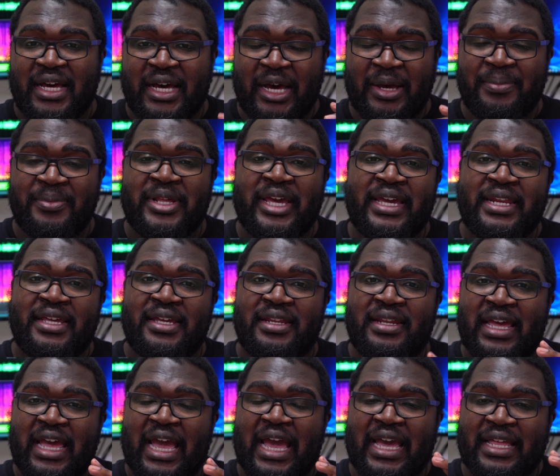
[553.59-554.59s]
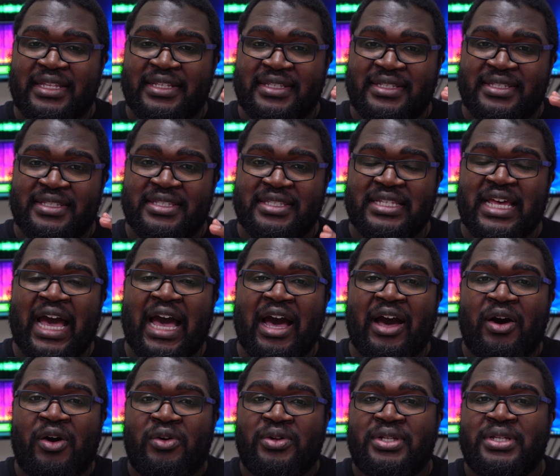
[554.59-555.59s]
updated, and
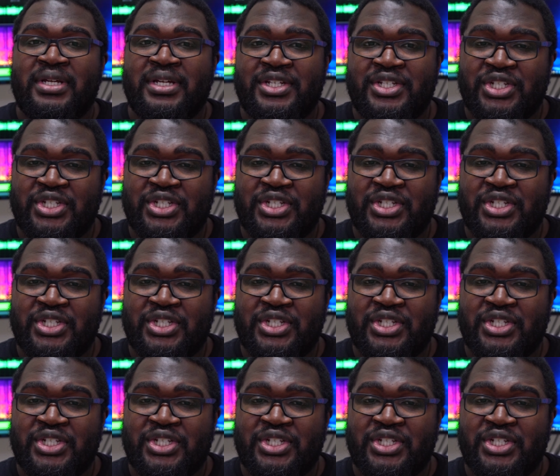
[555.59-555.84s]
styled